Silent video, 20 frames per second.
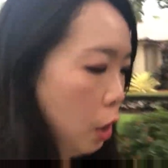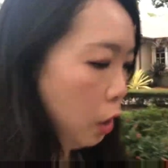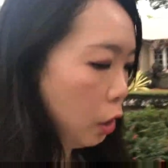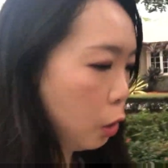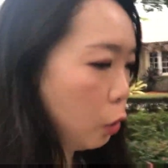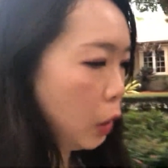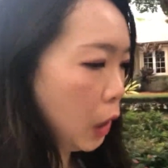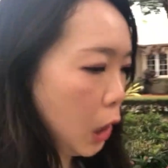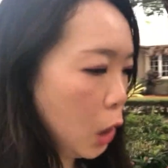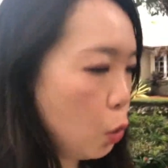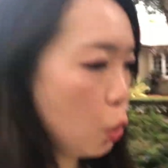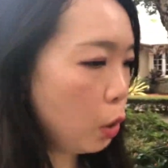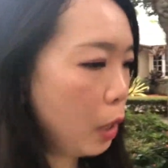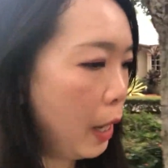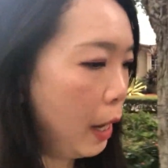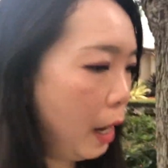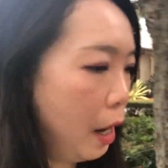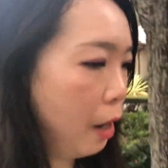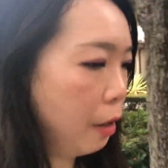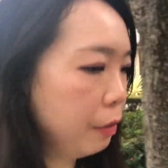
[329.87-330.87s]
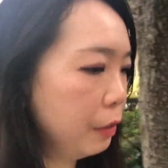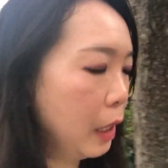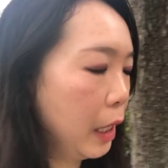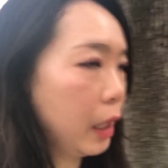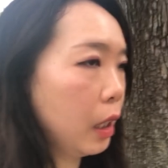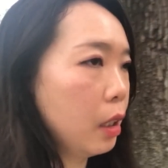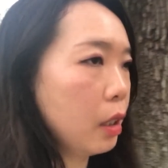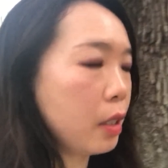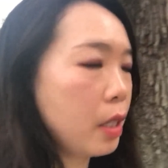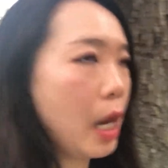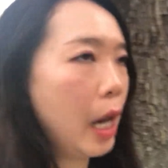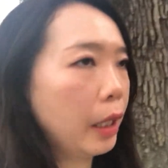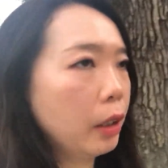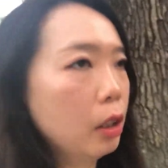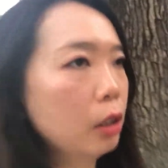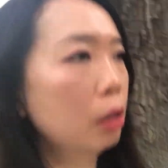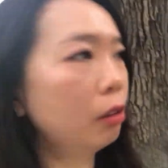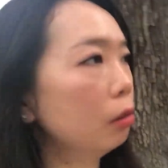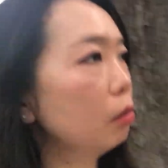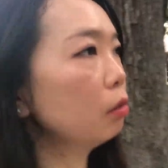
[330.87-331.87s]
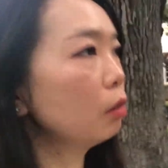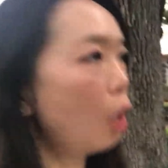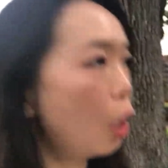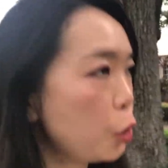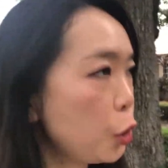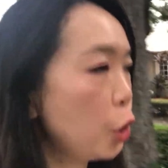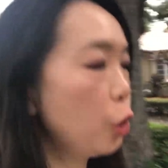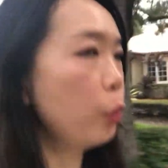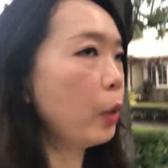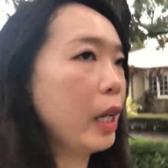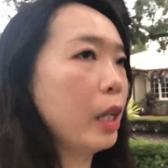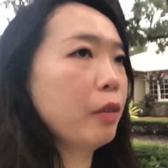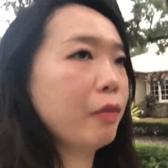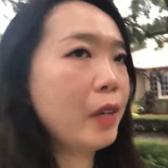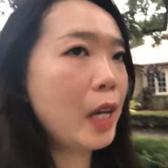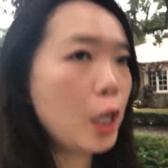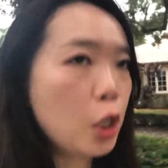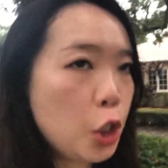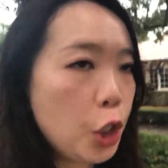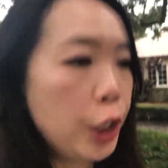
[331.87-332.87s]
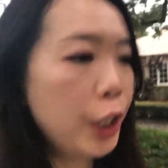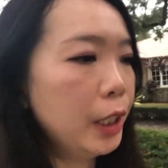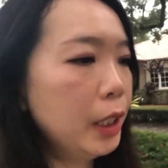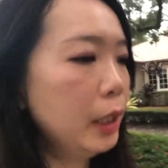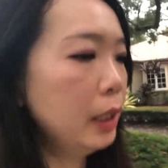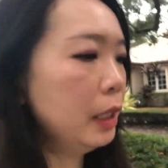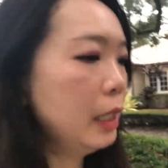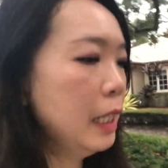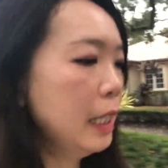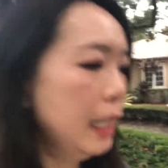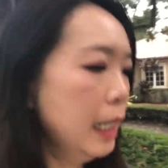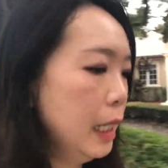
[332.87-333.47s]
you need to have like technological innovation